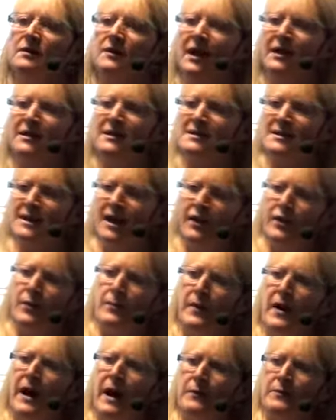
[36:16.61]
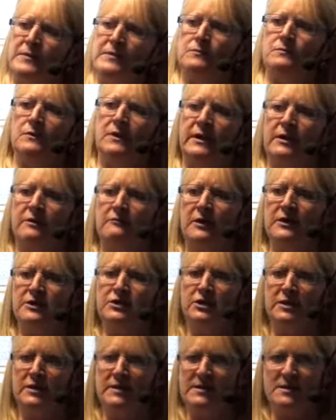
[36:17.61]
and this other part was really
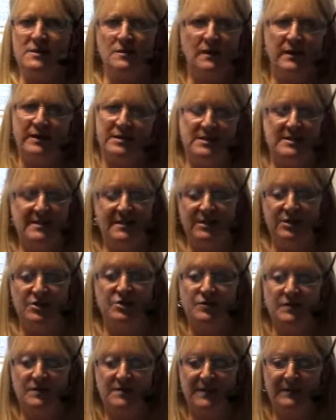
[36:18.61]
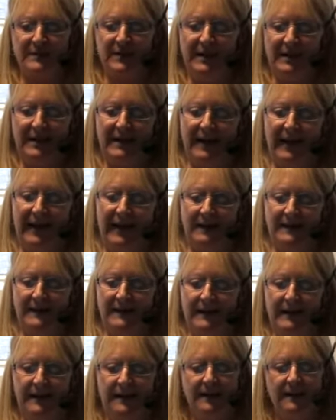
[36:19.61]
crushing it, so I just had to do something and get out of
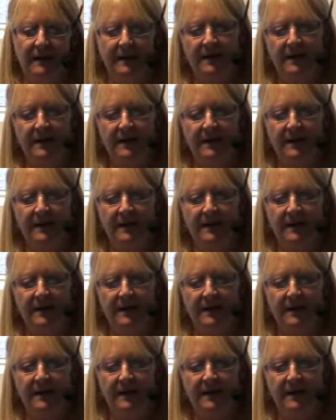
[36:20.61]
there.